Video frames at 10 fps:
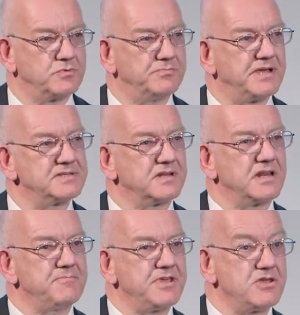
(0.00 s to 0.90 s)
will
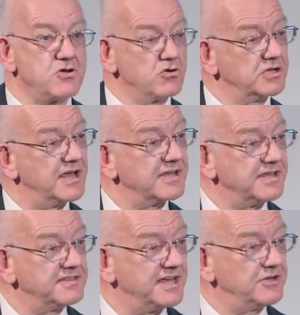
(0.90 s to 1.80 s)
basically be godlike
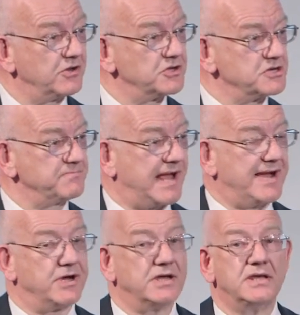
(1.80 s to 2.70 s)
in their knowledge and
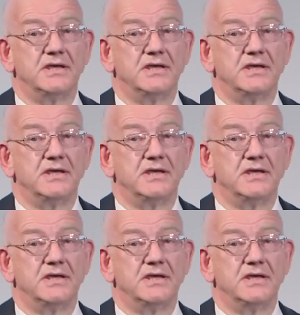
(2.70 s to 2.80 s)
power,